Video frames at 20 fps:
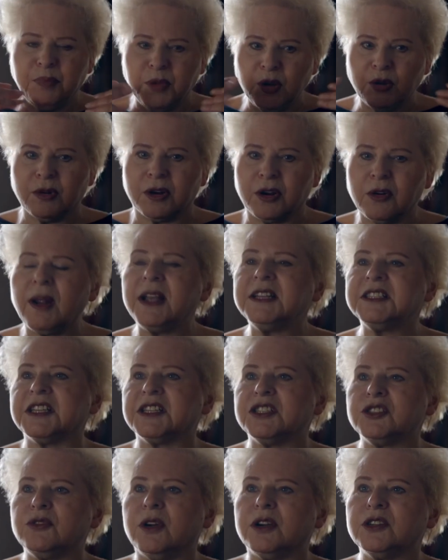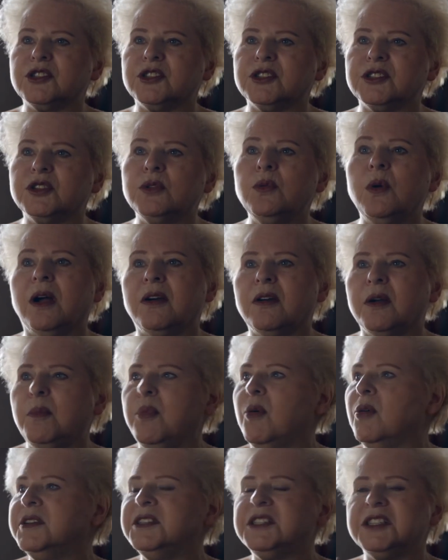bureaucratic structures who are
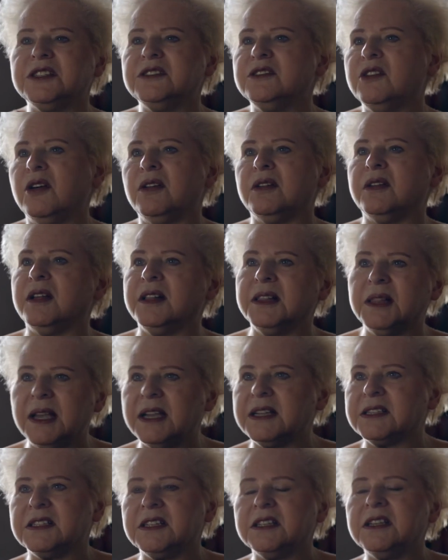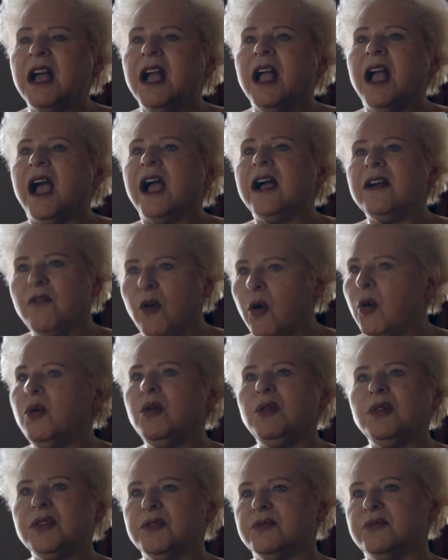appointed, not elected, have
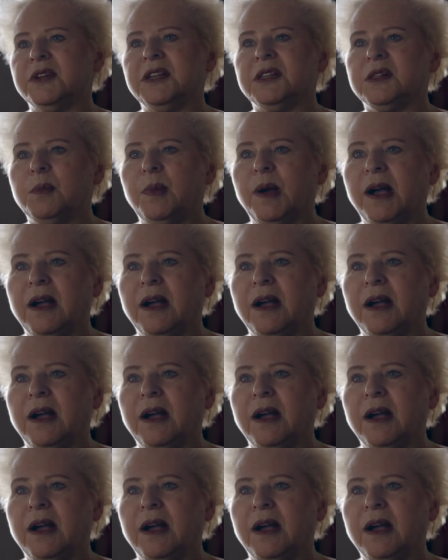all the real